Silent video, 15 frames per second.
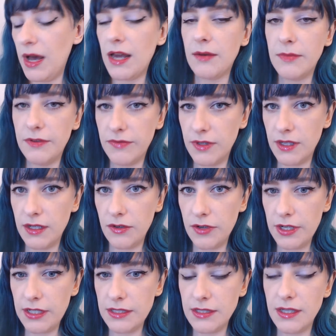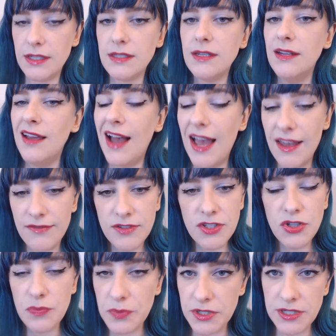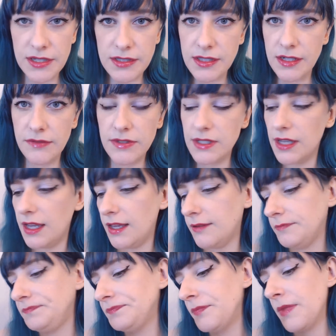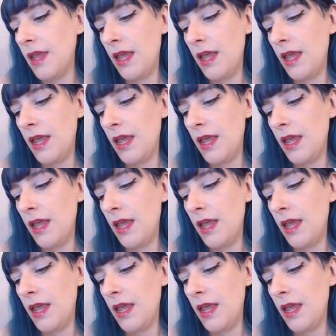bottom of the ingredients list. I have super sensitive skin,